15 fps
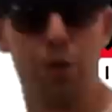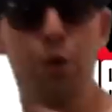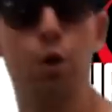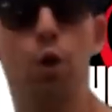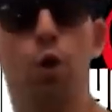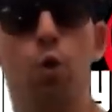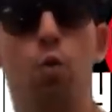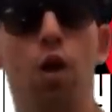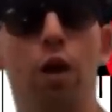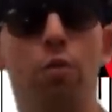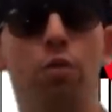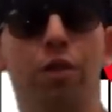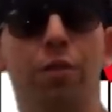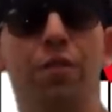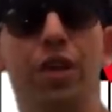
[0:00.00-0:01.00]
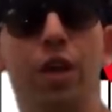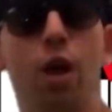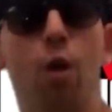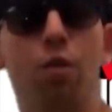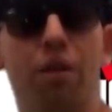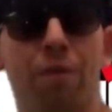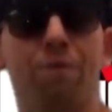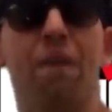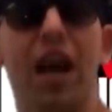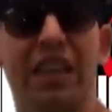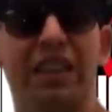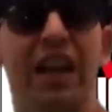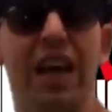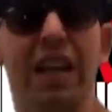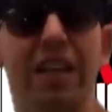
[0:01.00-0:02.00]
You know the one in the video with the
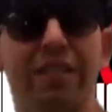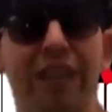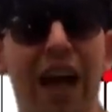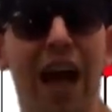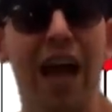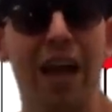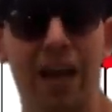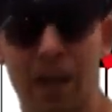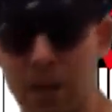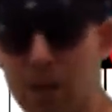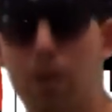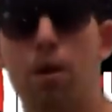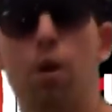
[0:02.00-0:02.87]
fat Chinese guy?